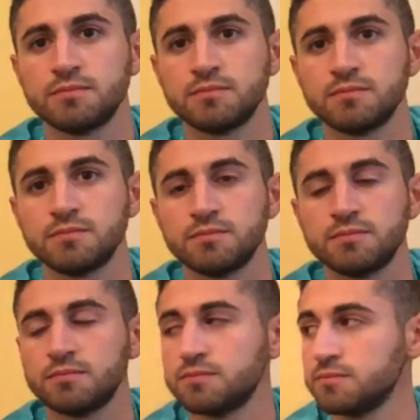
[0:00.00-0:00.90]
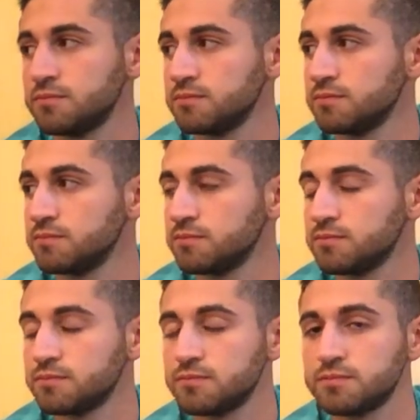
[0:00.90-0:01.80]

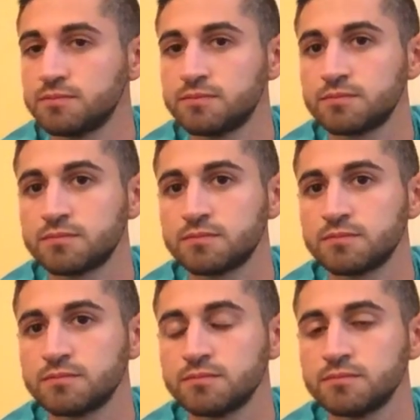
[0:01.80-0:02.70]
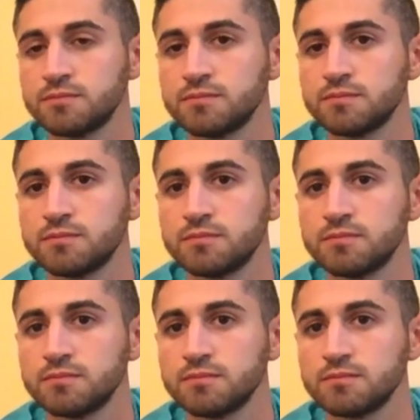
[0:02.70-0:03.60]

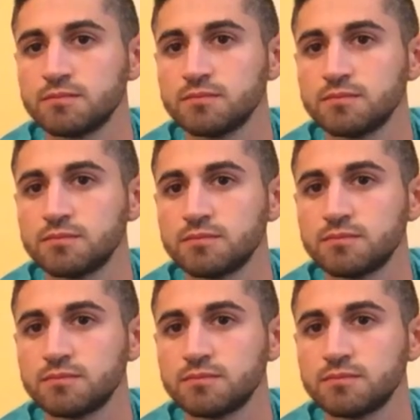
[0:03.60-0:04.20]
(silent)